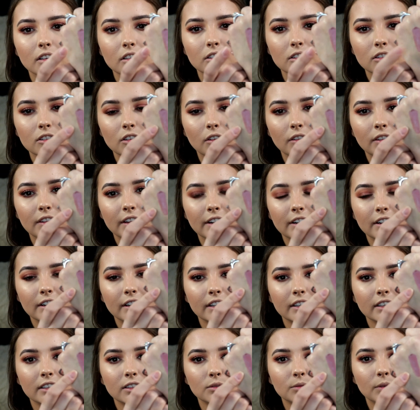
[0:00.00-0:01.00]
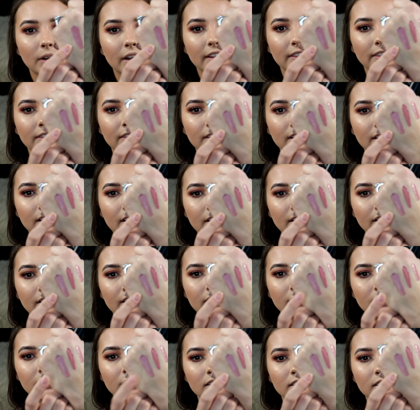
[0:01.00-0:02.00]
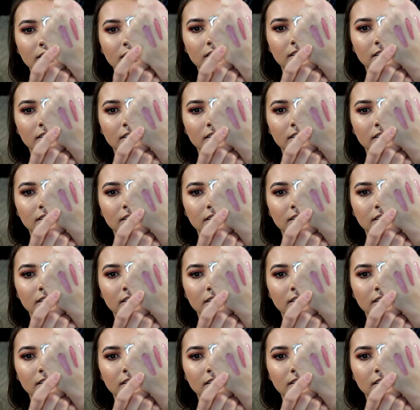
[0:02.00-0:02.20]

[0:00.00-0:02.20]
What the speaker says: So there it is right there.